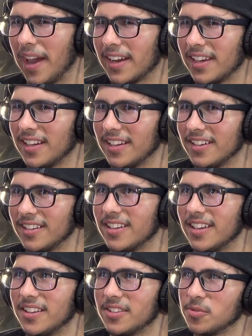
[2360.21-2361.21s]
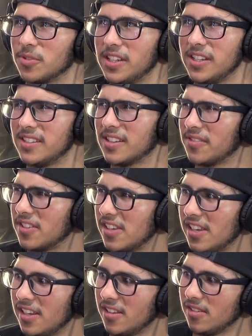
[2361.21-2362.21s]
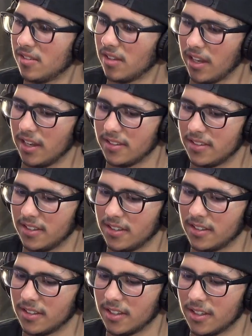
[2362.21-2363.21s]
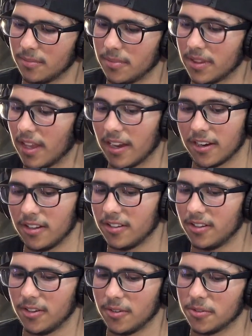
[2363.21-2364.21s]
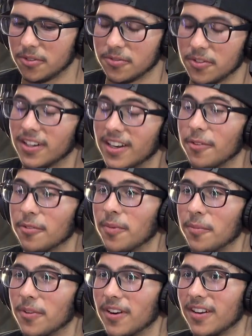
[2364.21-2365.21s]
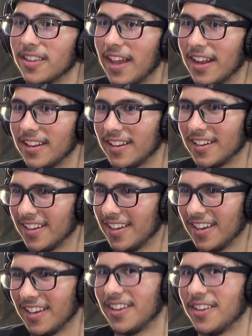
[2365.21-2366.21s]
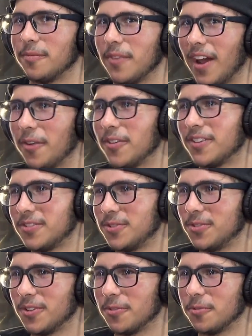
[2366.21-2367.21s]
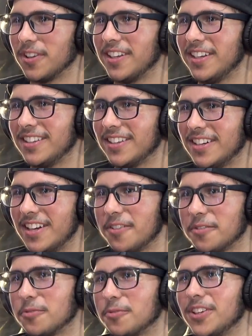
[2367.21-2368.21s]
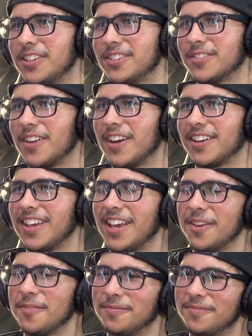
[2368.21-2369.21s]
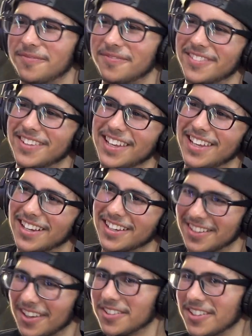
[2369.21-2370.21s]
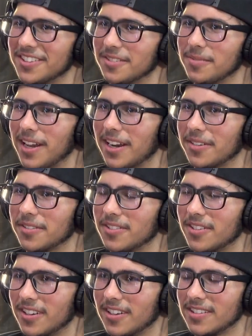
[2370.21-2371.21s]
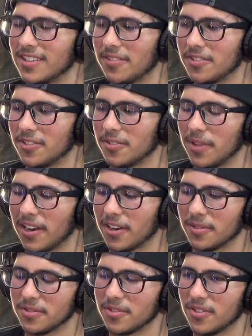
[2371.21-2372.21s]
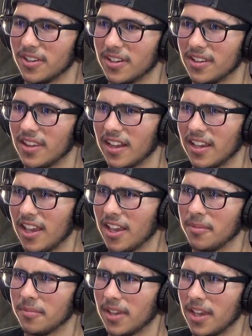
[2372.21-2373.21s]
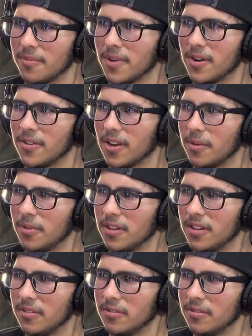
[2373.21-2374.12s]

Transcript: in 2017, 18. Yeah, but that Call of Duty was fun. I remember that I went to the day of the release of that game because I was into Black Ops 3. Because after Black Ops 3, that game came out, I believe.